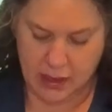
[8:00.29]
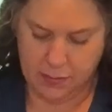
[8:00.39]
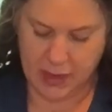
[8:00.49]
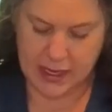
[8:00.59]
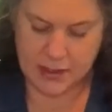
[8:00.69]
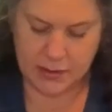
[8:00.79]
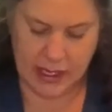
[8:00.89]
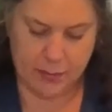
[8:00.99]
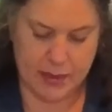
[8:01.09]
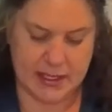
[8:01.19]
but I do
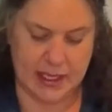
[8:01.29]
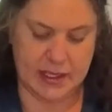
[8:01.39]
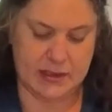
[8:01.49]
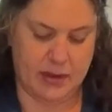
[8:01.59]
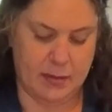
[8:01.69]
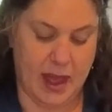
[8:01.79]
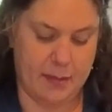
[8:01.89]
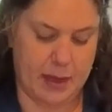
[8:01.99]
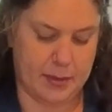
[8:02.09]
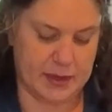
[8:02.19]
keep the seeds from the
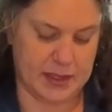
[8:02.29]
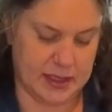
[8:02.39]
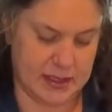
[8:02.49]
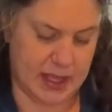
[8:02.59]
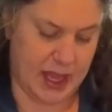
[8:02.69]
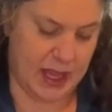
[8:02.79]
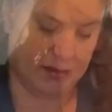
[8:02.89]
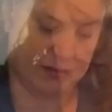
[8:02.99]
hot peppers because they